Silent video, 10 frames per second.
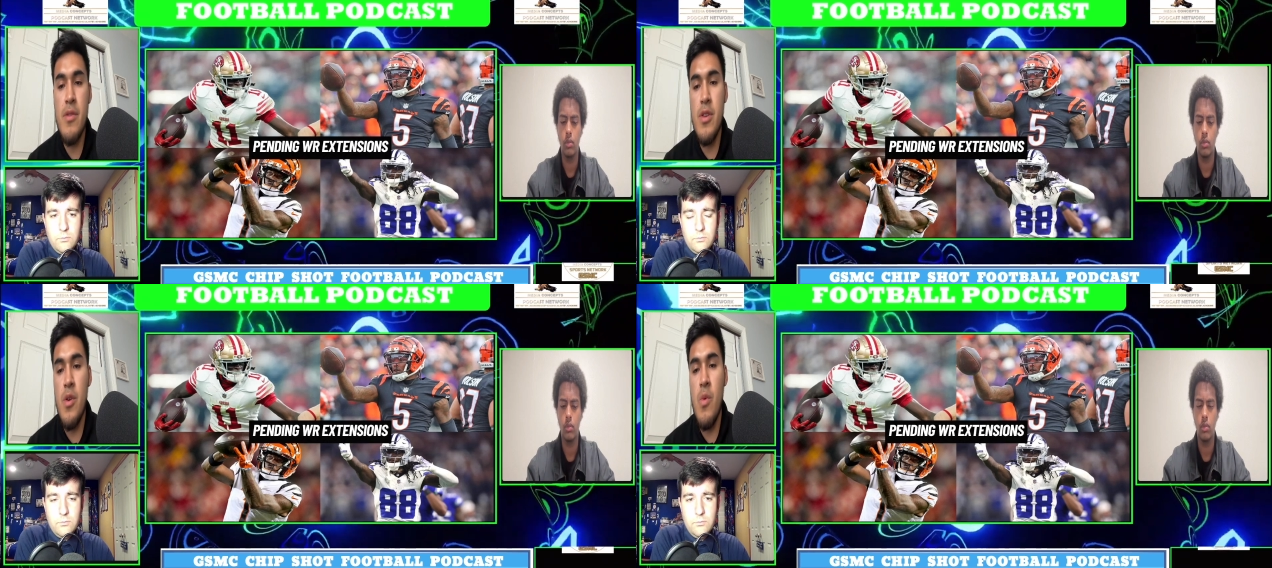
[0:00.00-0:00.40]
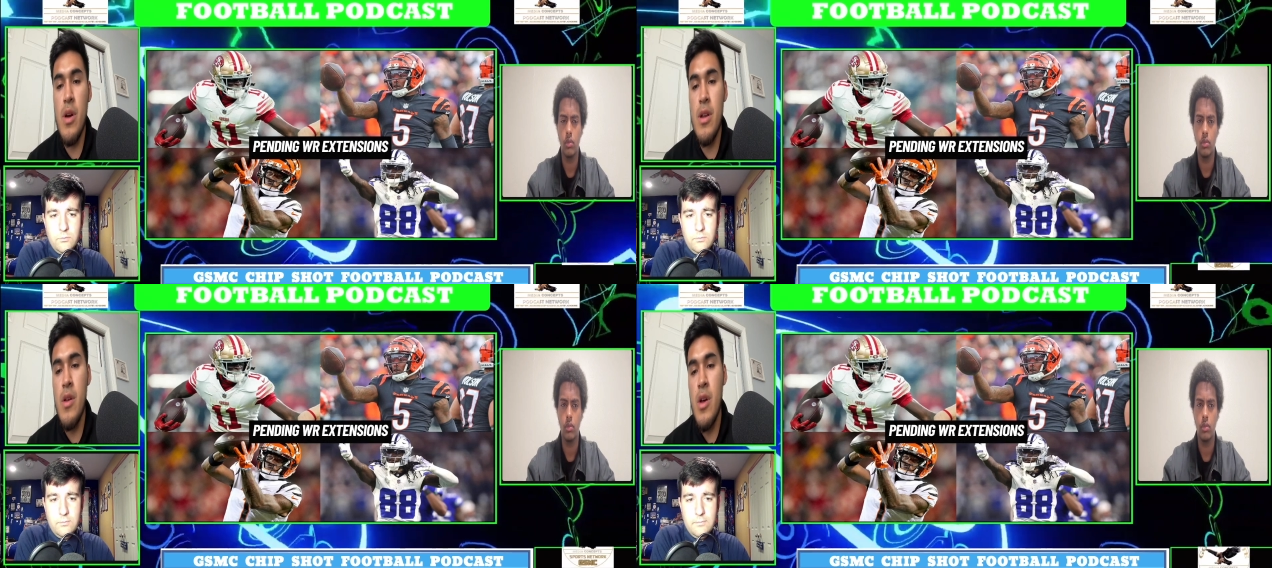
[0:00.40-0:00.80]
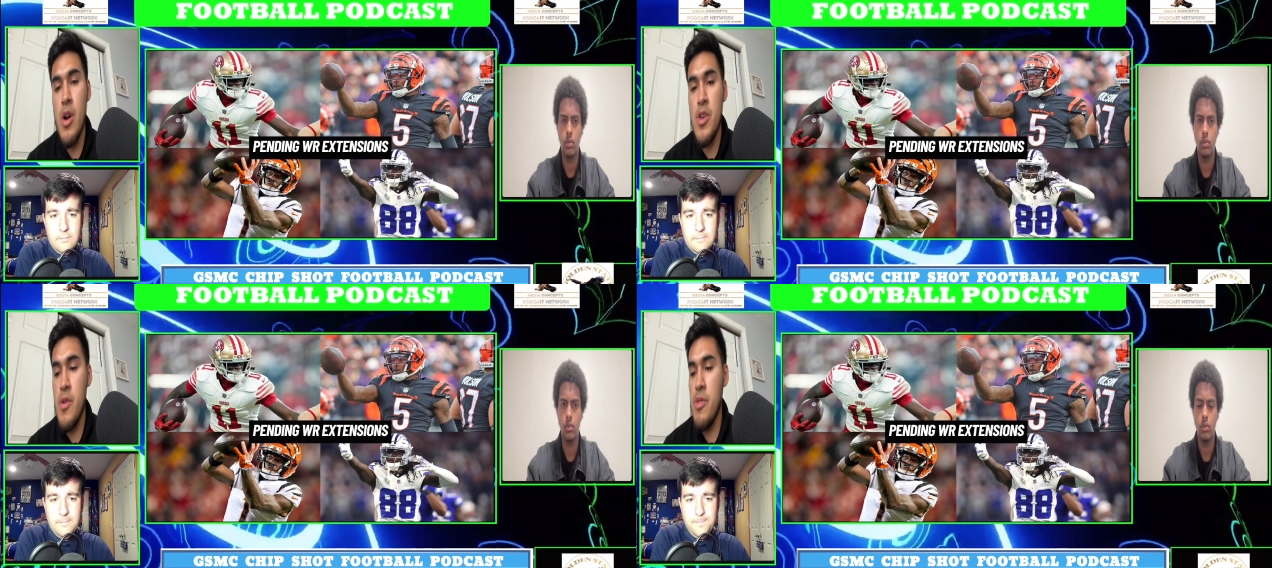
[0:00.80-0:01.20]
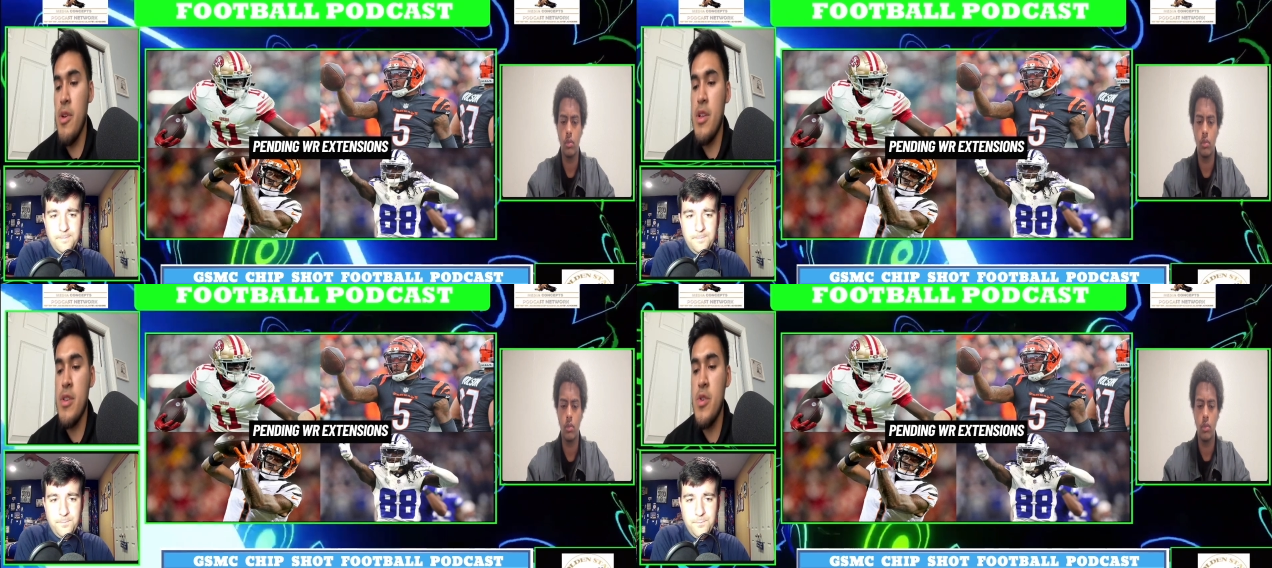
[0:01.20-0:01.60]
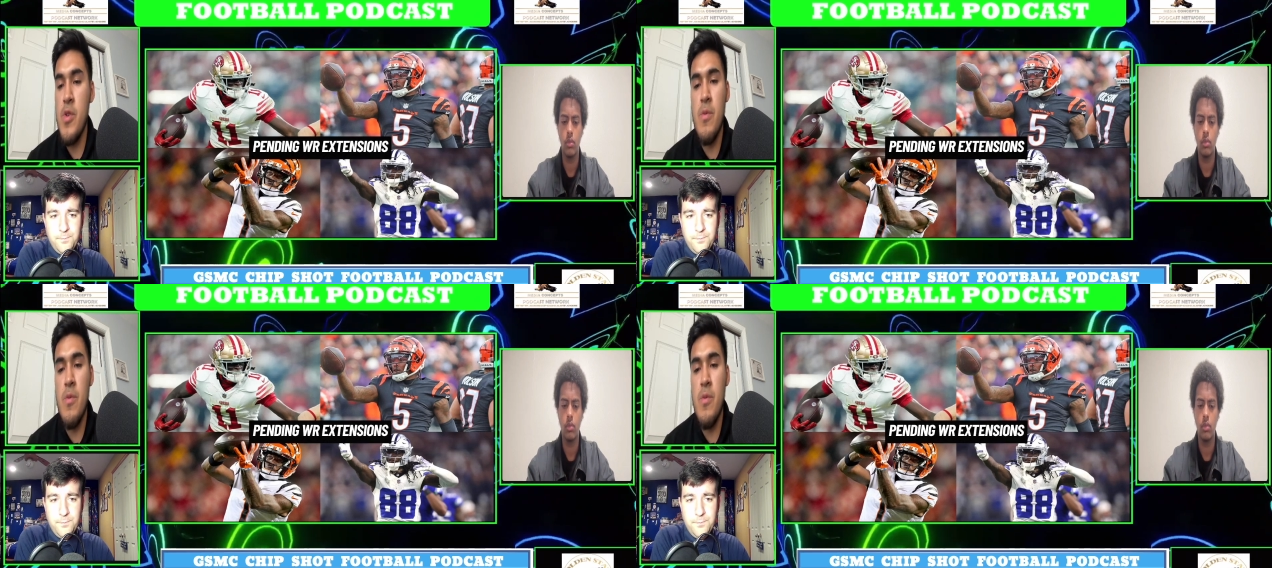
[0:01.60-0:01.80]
Speaker 1: You know, what are your thoughts on who